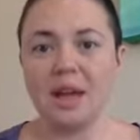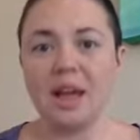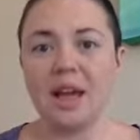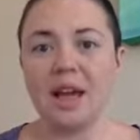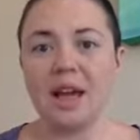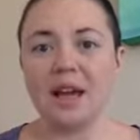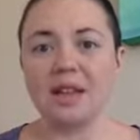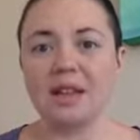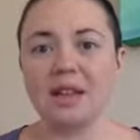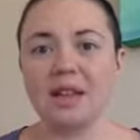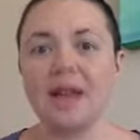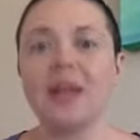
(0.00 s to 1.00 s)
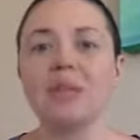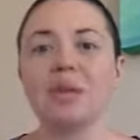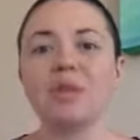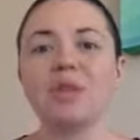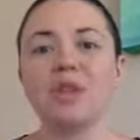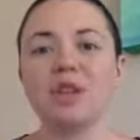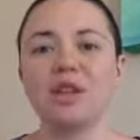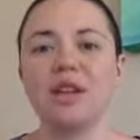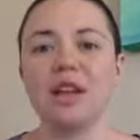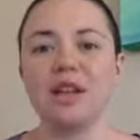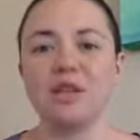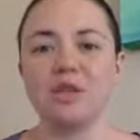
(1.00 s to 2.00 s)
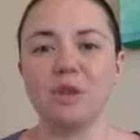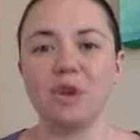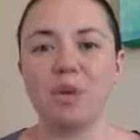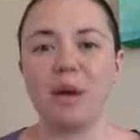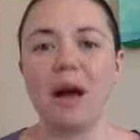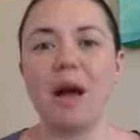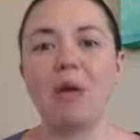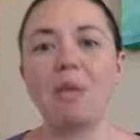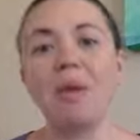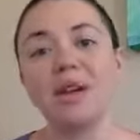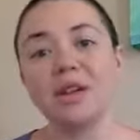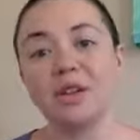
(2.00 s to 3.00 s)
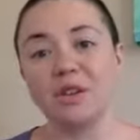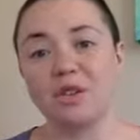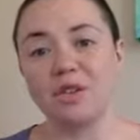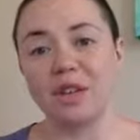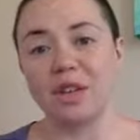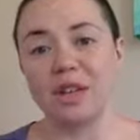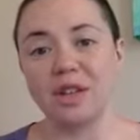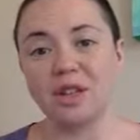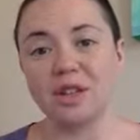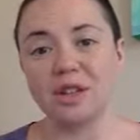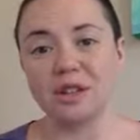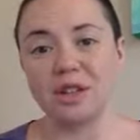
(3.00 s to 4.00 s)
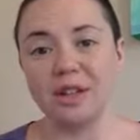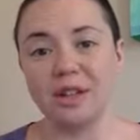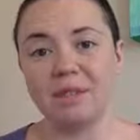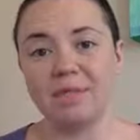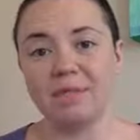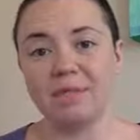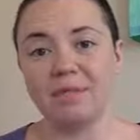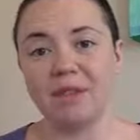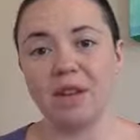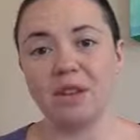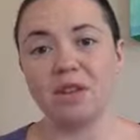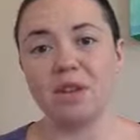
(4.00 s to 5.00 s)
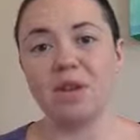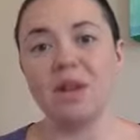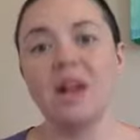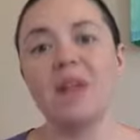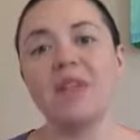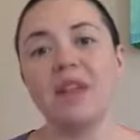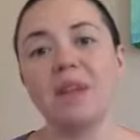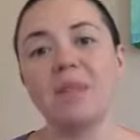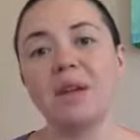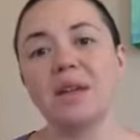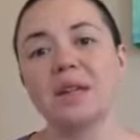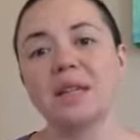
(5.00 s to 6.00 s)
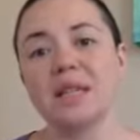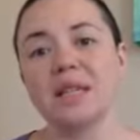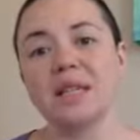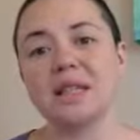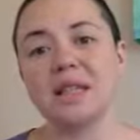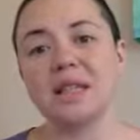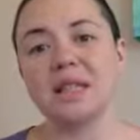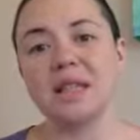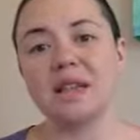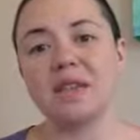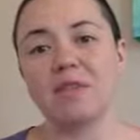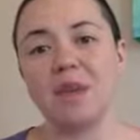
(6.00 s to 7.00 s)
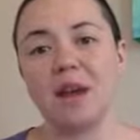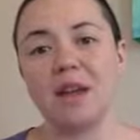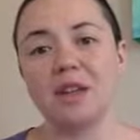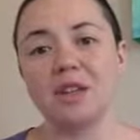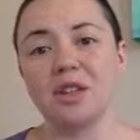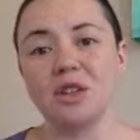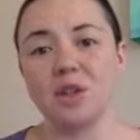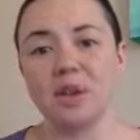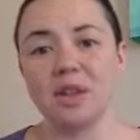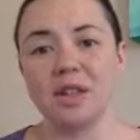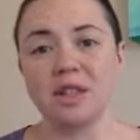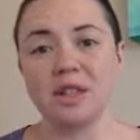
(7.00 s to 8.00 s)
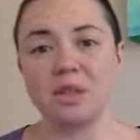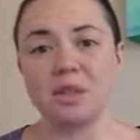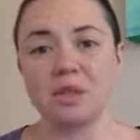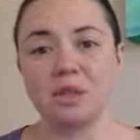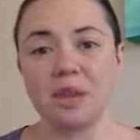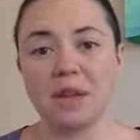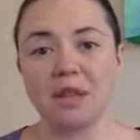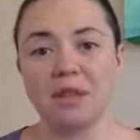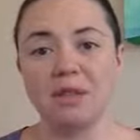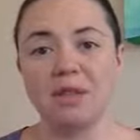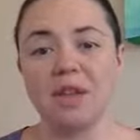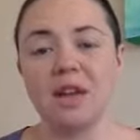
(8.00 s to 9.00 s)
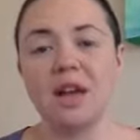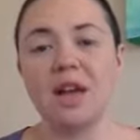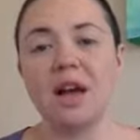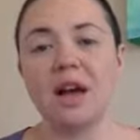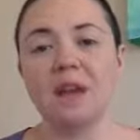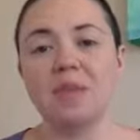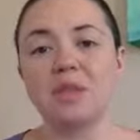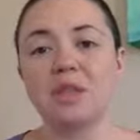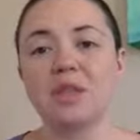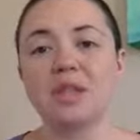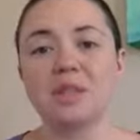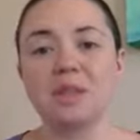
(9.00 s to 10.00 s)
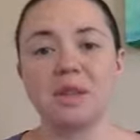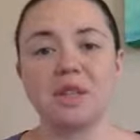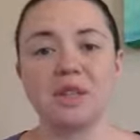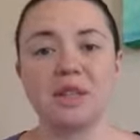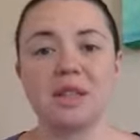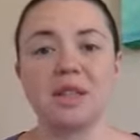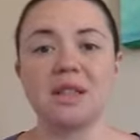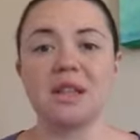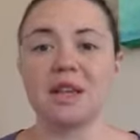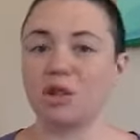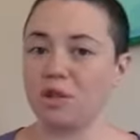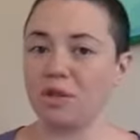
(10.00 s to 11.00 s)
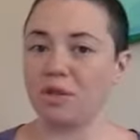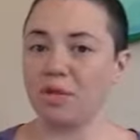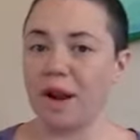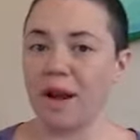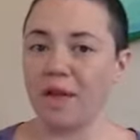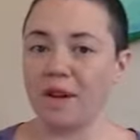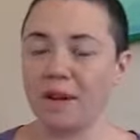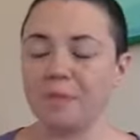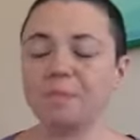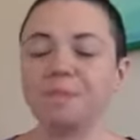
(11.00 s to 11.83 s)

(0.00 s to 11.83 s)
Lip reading: And that can be a really good gauge for you about how abundant you're feeling internally, right? So that abundance is a state of mind, it's a choice, it's a perspective, just as much as it is an external reality.